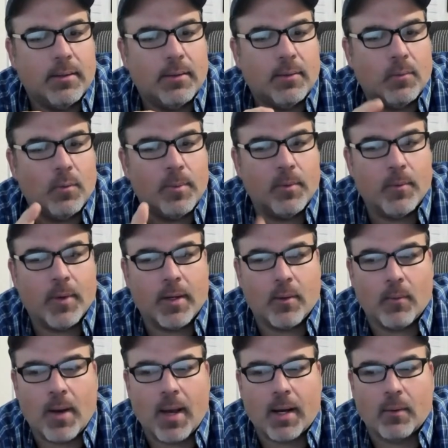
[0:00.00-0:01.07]
we'll be ready to
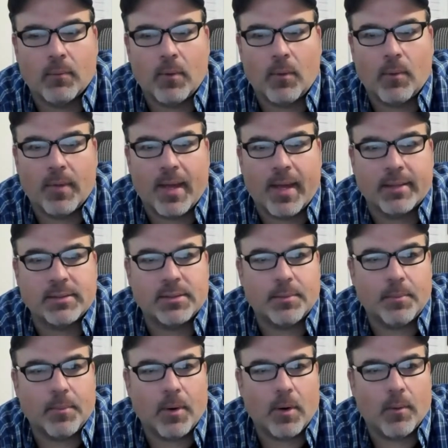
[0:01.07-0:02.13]
rock and roll with that
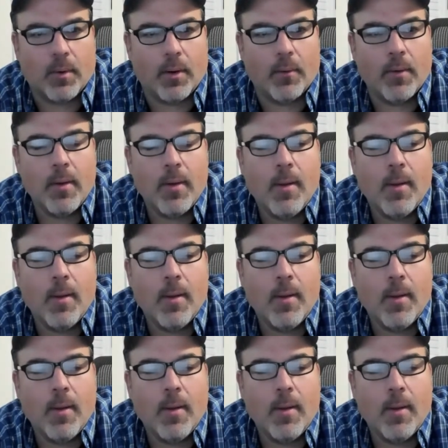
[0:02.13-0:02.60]
tomorrow.